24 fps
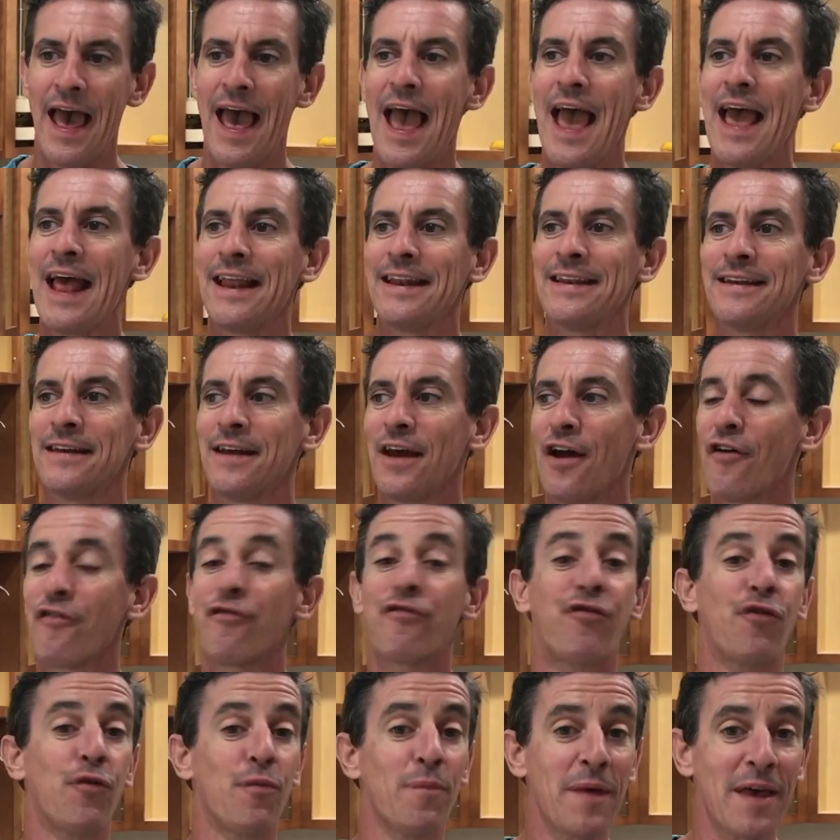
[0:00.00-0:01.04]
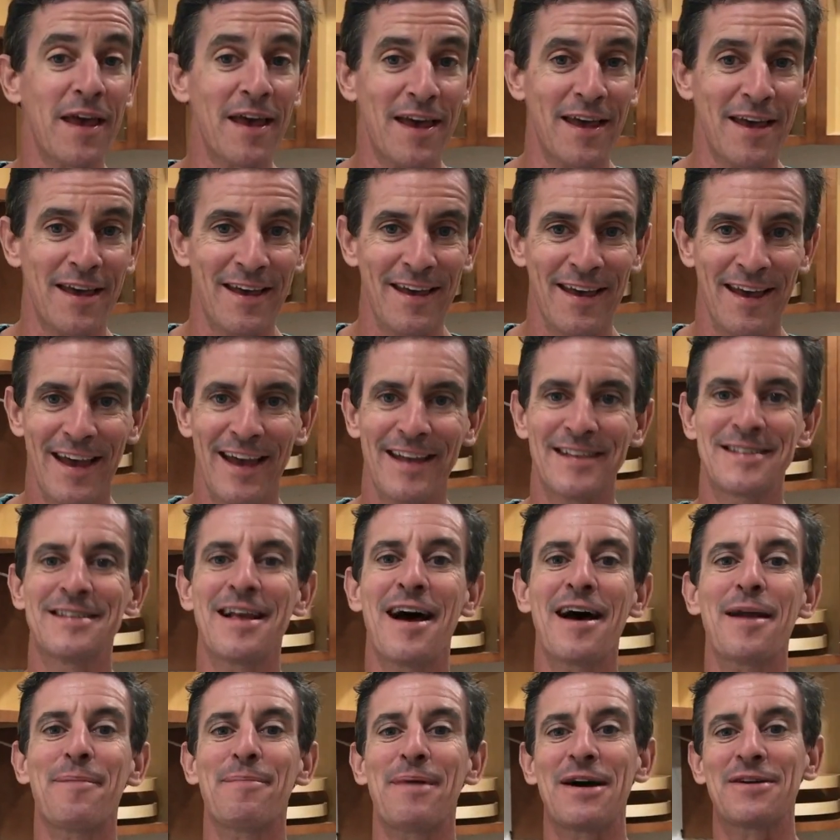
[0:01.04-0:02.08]
And for me, it's
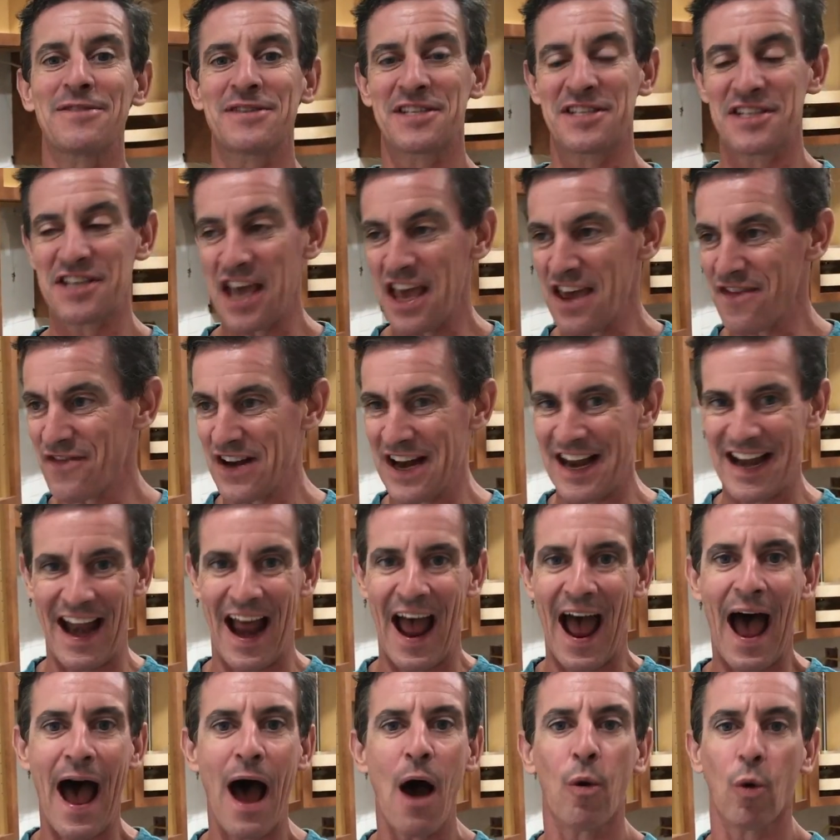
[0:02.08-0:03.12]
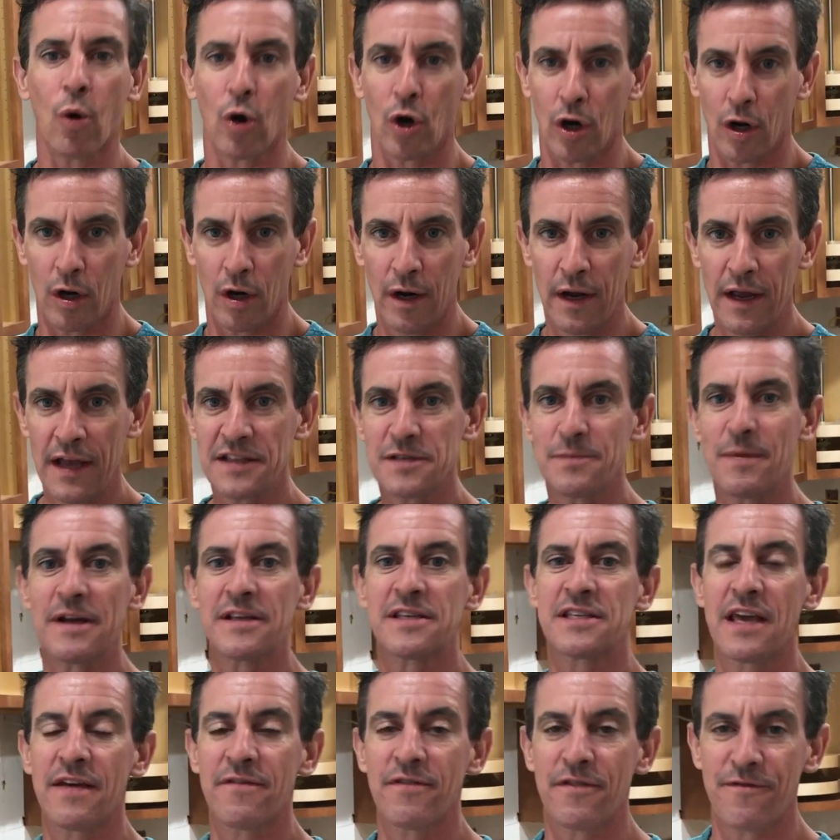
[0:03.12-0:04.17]
not about saving an hour. It's about
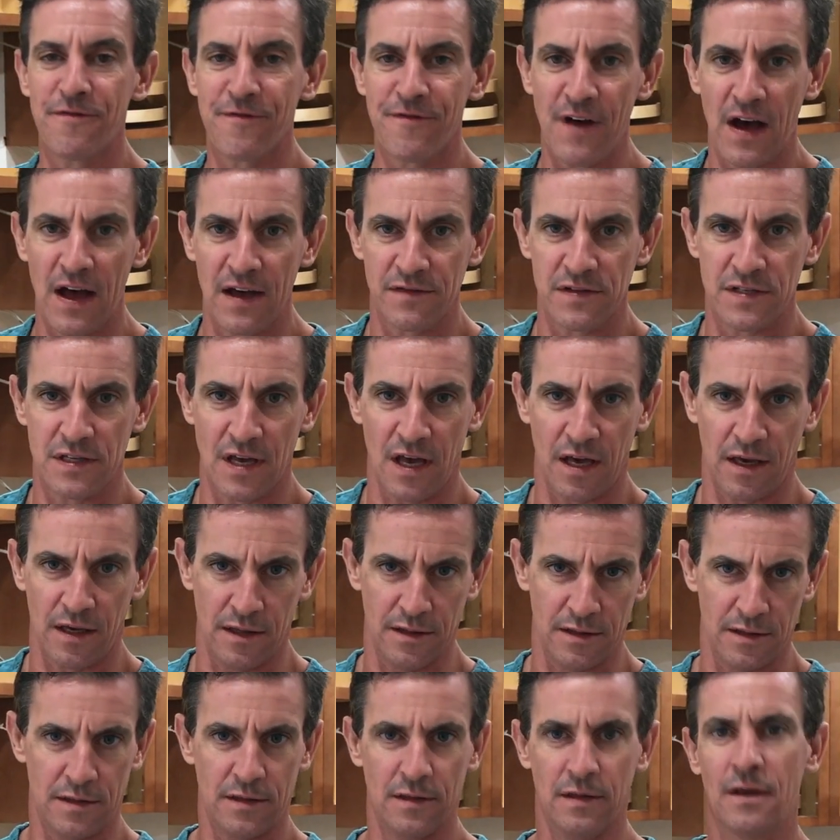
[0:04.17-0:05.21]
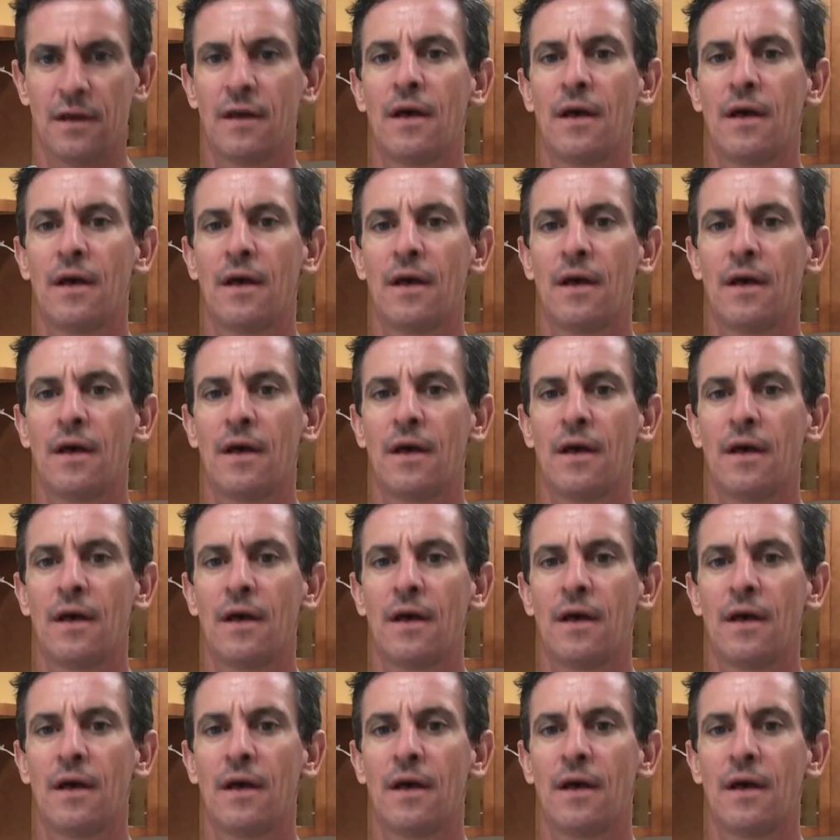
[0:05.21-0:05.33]
saving 5 seconds.